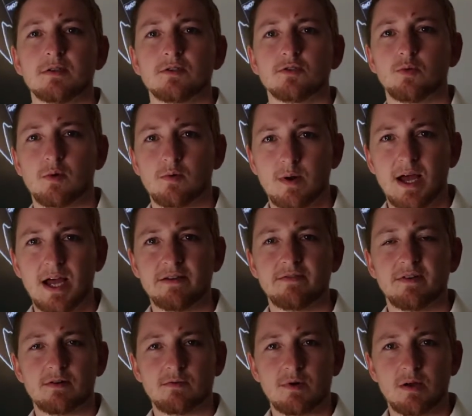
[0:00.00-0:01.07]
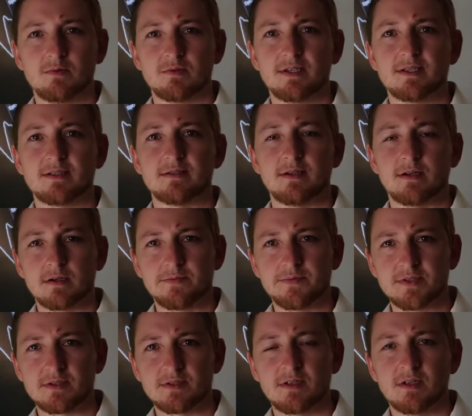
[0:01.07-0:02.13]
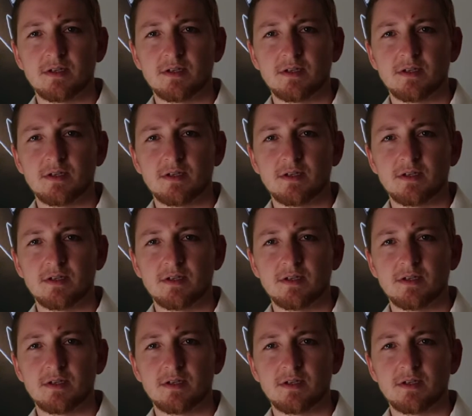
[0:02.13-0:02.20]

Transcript: to arrive around these nerves?